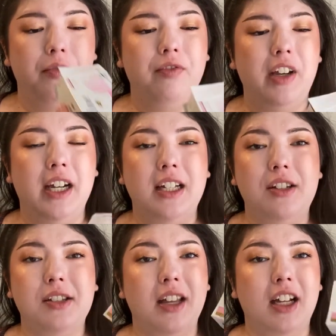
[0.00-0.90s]
very
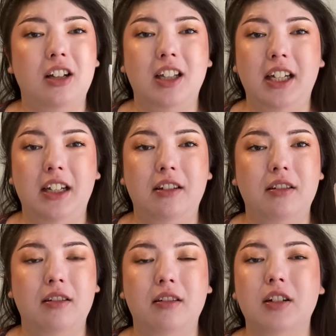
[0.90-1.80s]
just like clean,
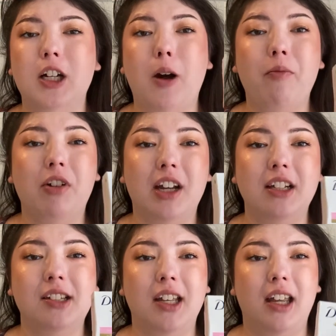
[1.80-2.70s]
comforting
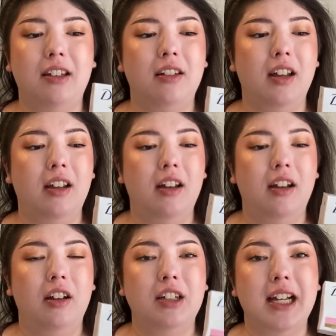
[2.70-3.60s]
scent,
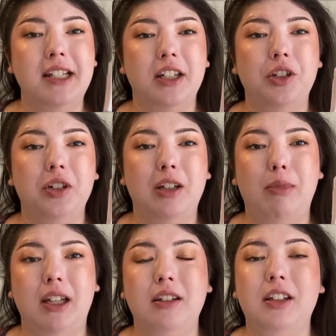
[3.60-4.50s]
nice and
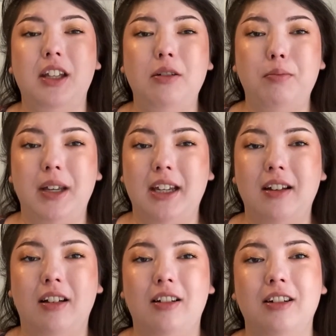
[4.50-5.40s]
creamy, cute pink
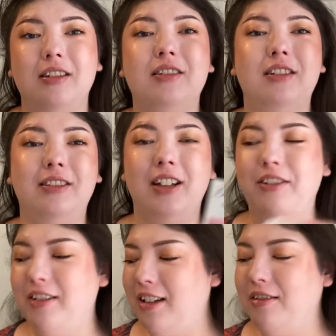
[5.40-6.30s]
color,
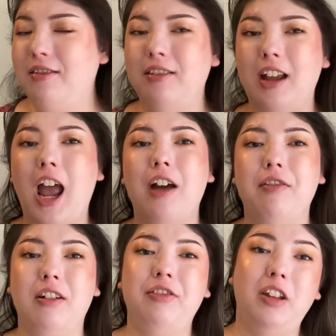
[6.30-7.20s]
love it. Have
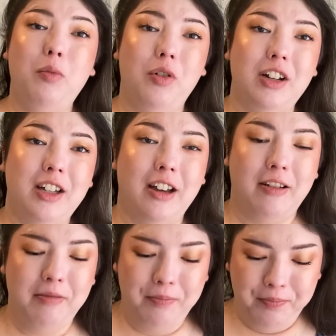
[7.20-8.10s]
a few more to
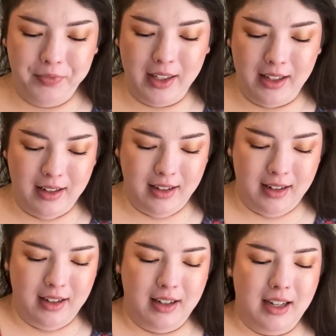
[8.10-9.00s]
go.
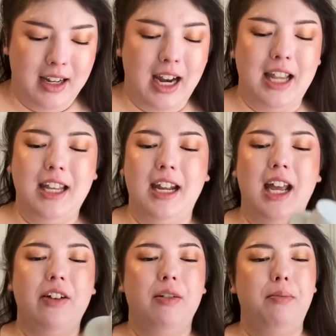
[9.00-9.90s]
And then I
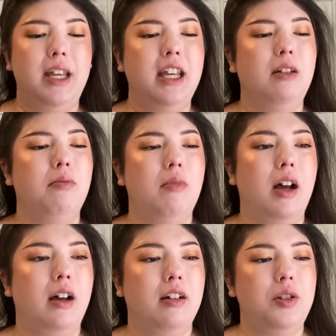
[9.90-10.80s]
have a big
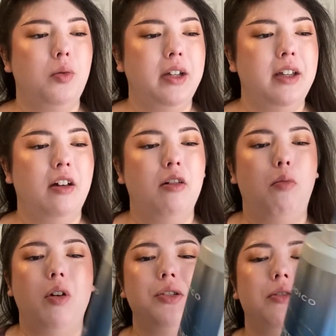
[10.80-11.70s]
Joico
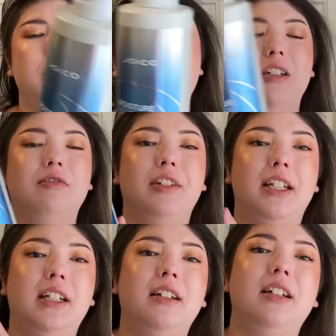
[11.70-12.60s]
Moisture
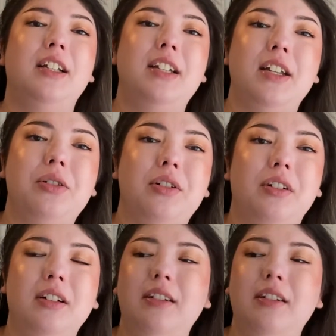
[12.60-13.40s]
Recovery Conditioner.